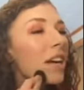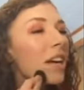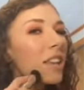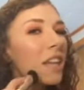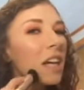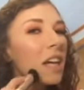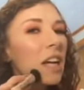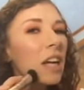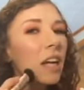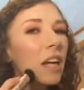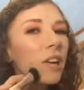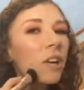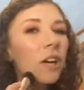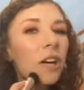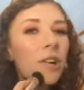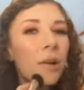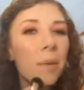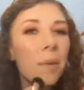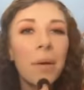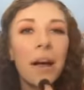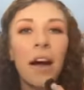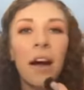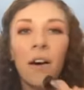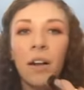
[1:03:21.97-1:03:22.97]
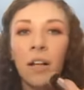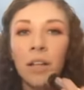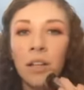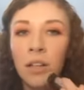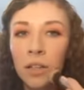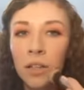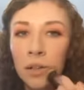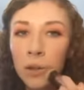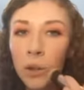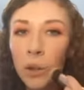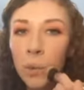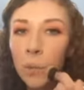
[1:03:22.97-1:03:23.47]
I think I got a
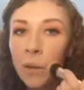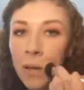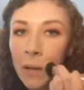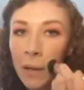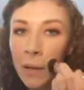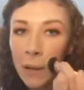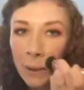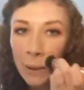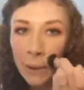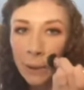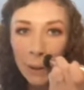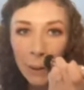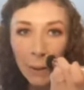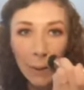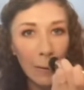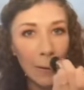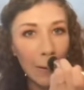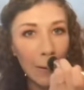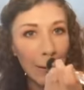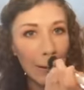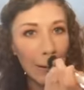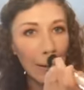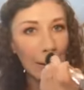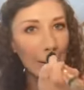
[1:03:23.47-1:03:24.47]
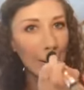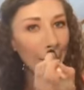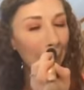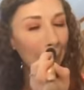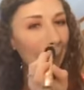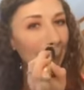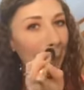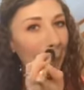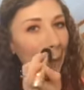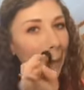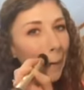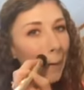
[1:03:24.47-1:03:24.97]
powder illuminator to try
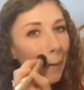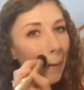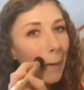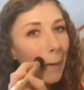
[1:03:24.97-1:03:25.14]
too.